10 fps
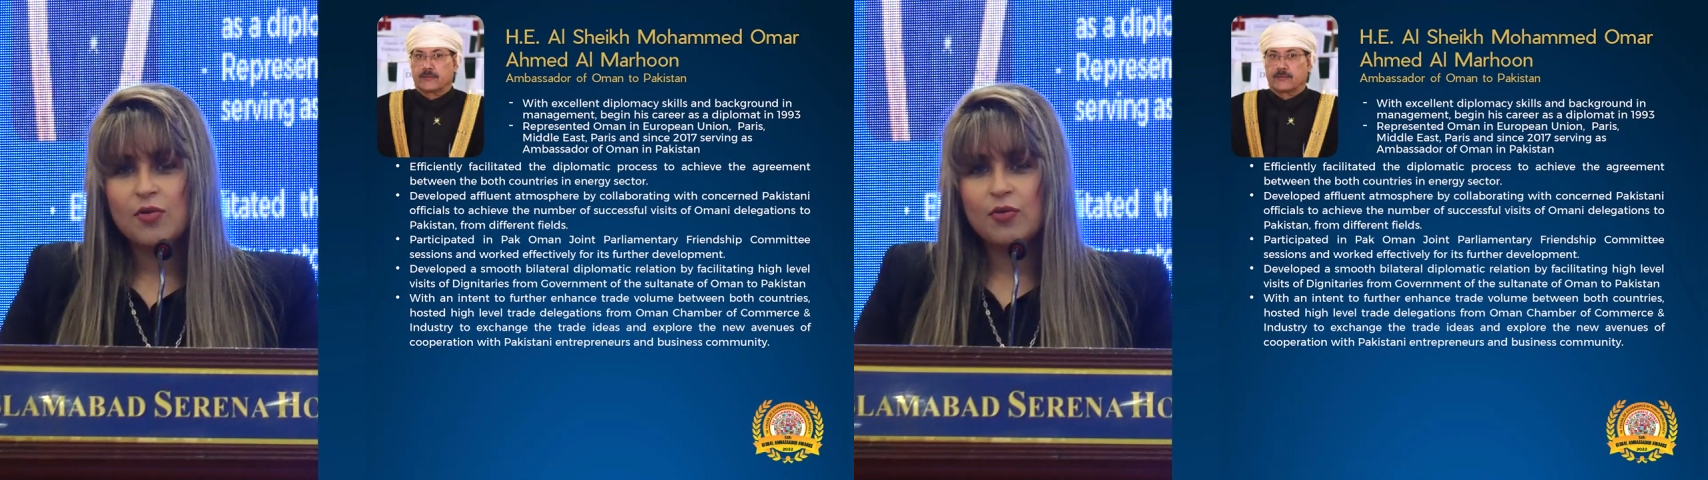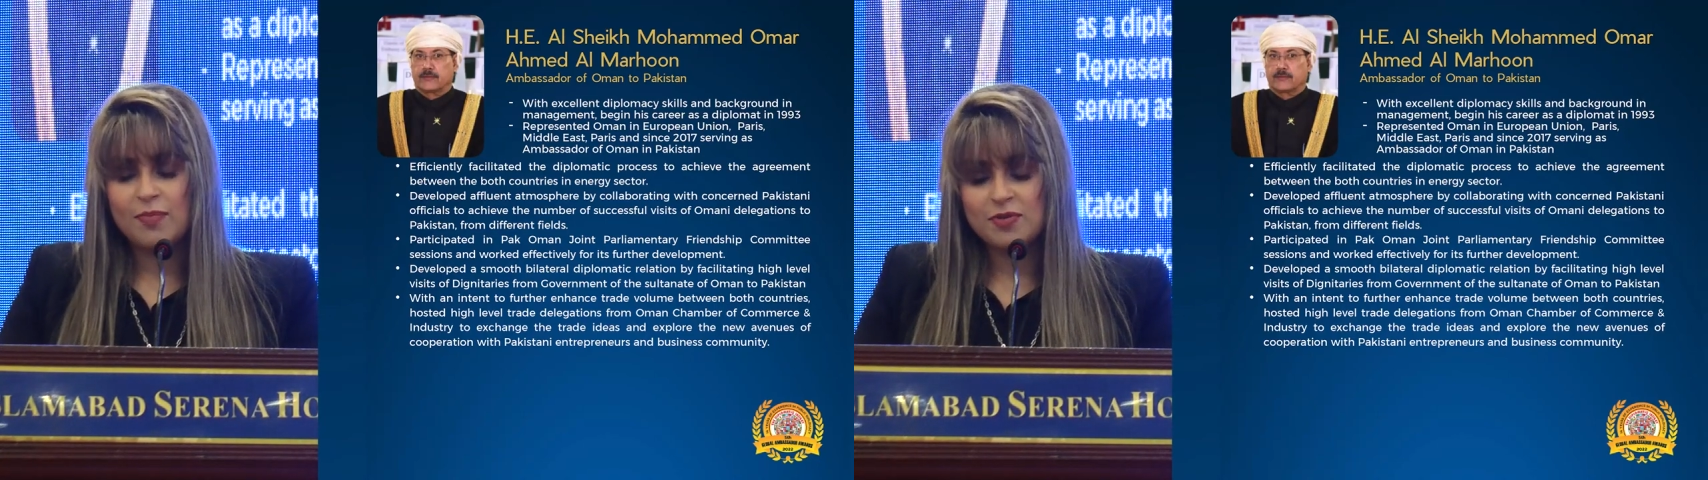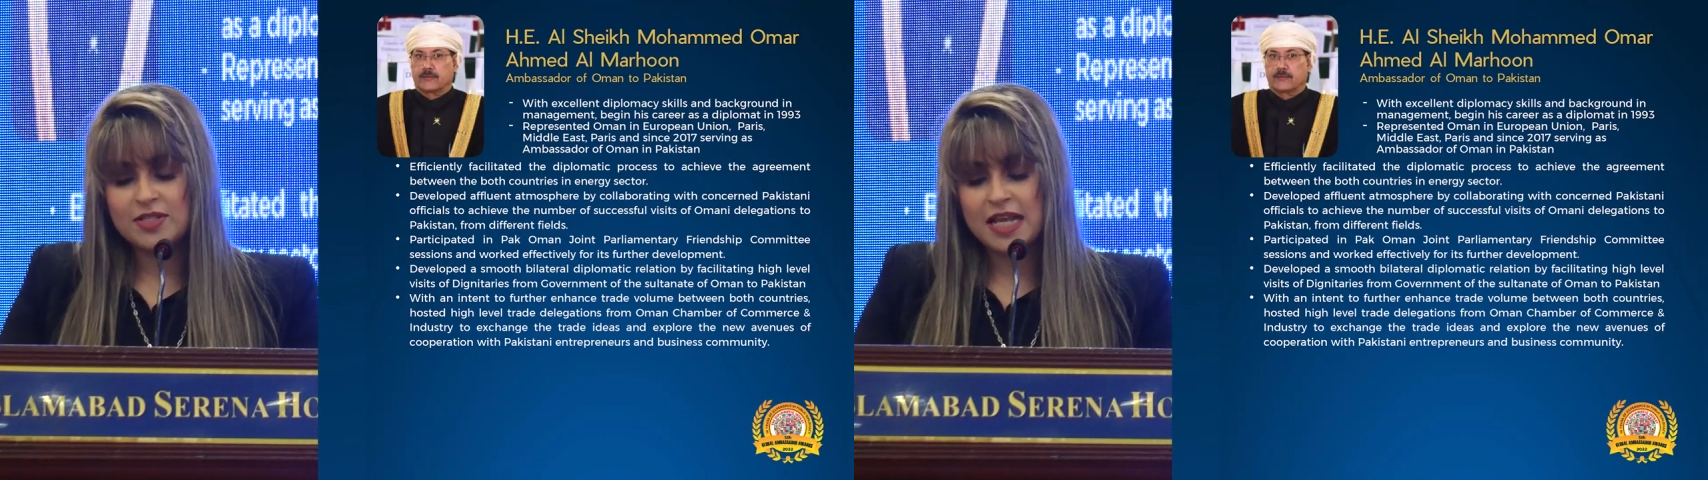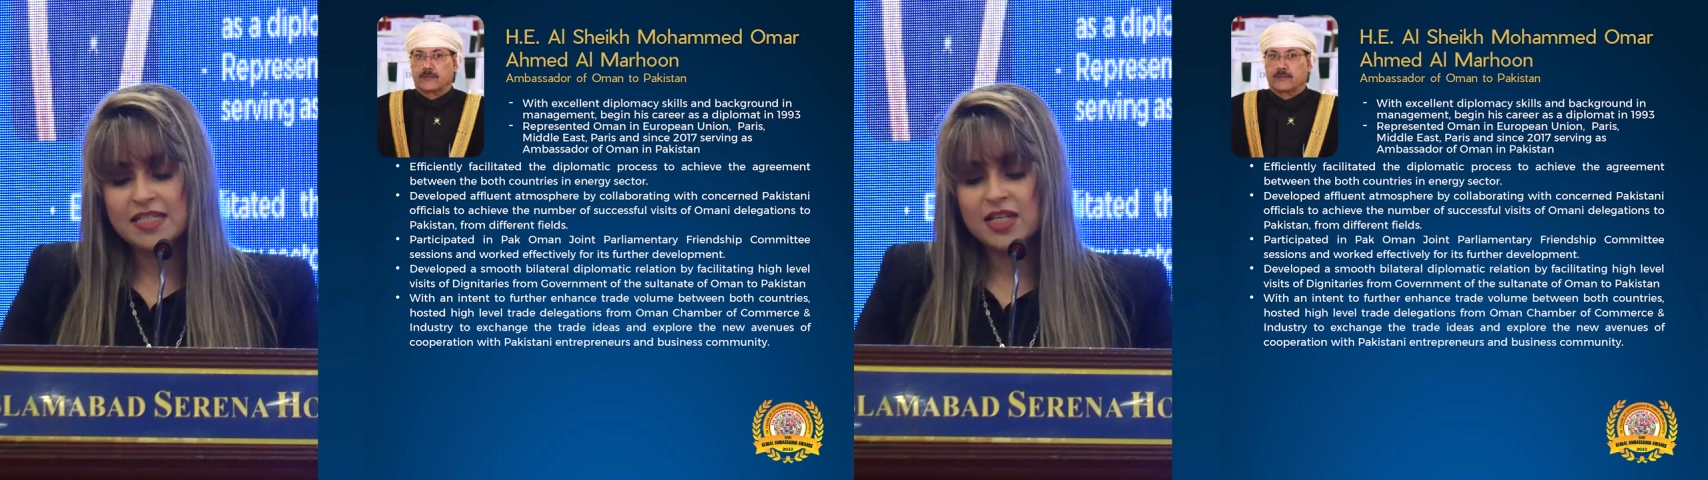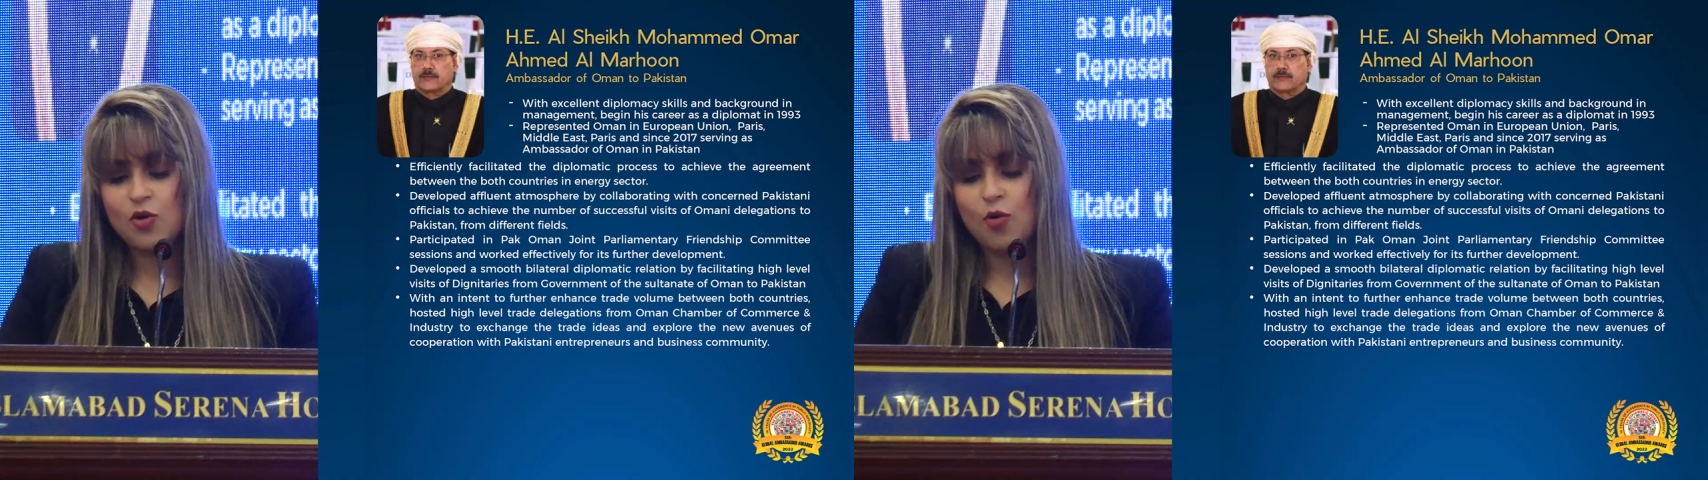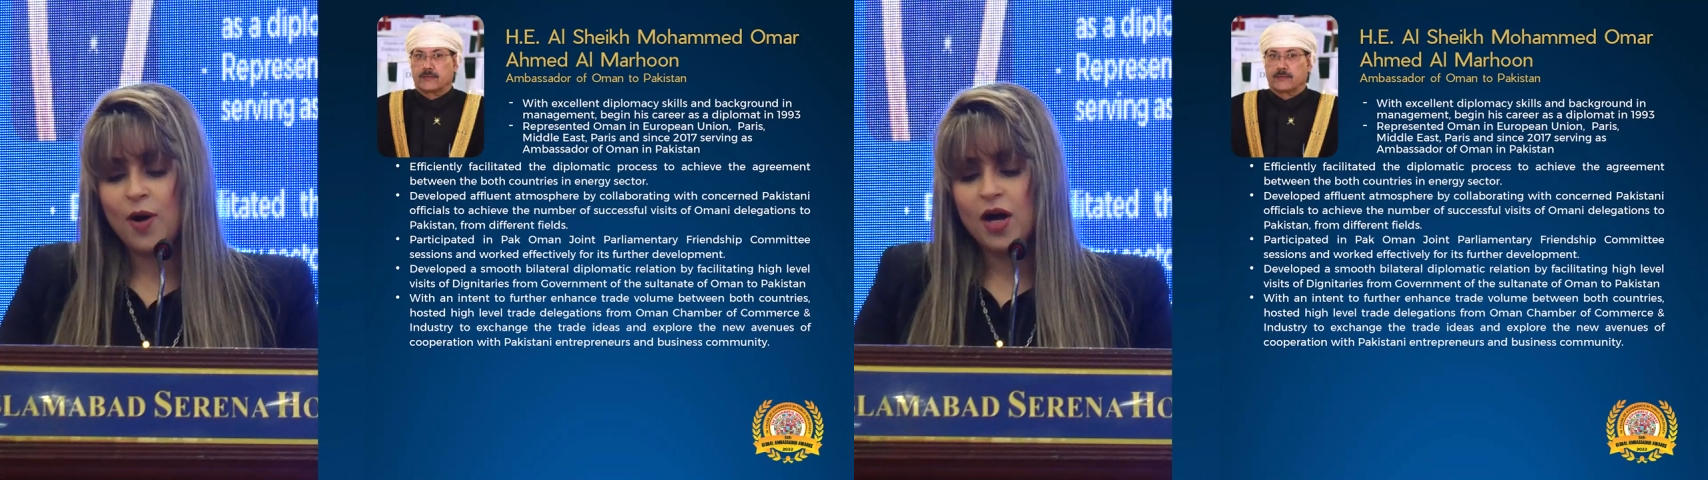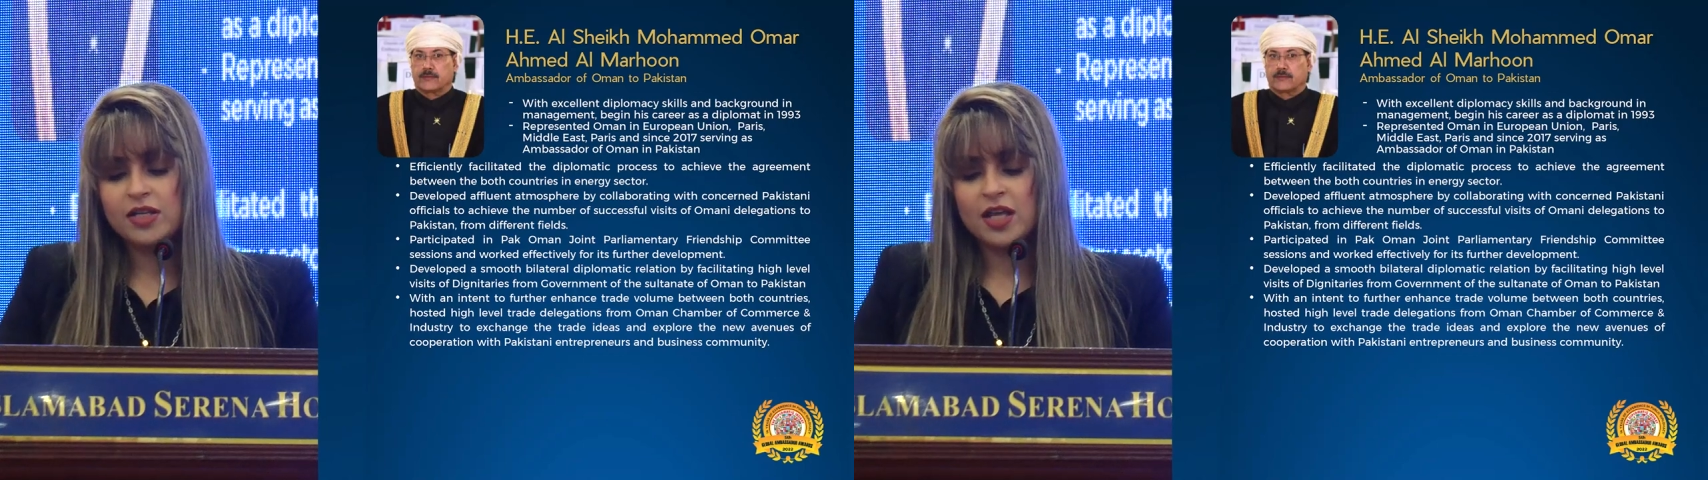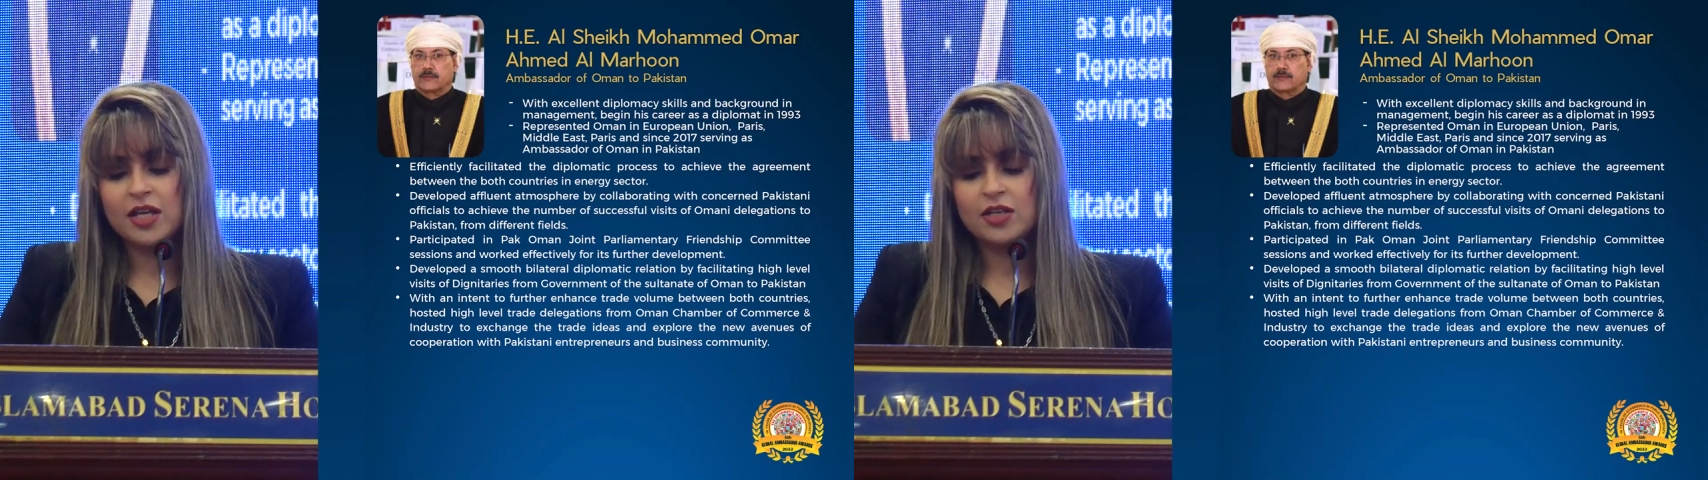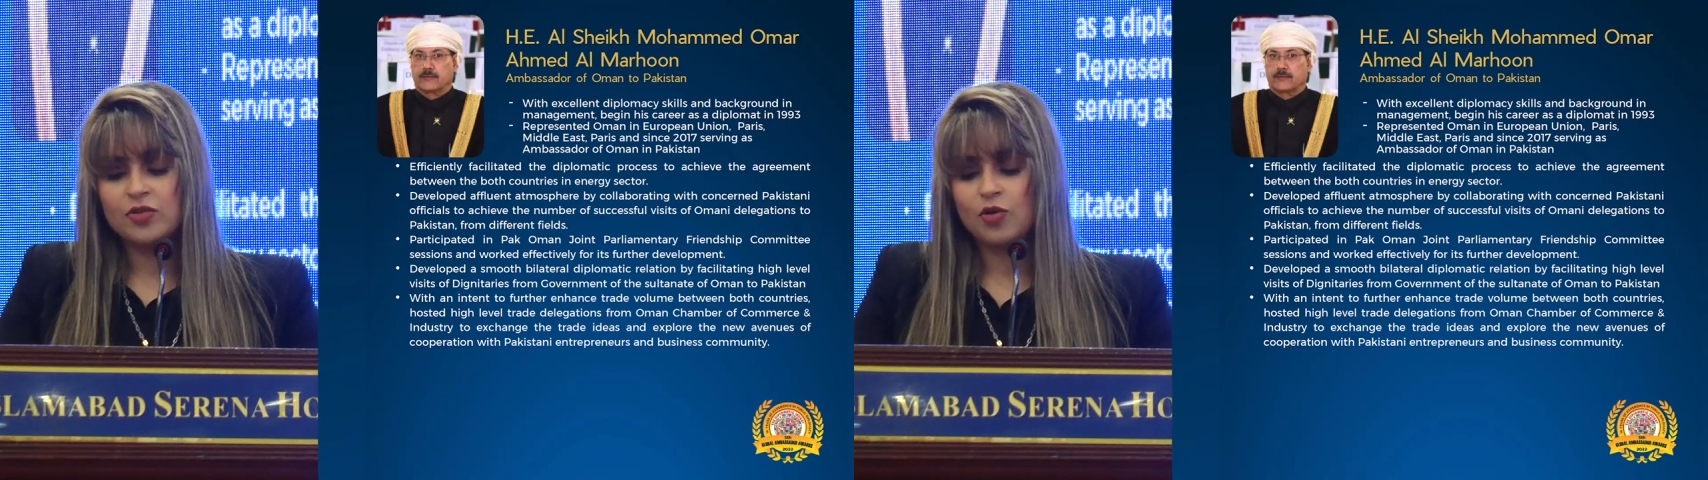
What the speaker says: represented Oman in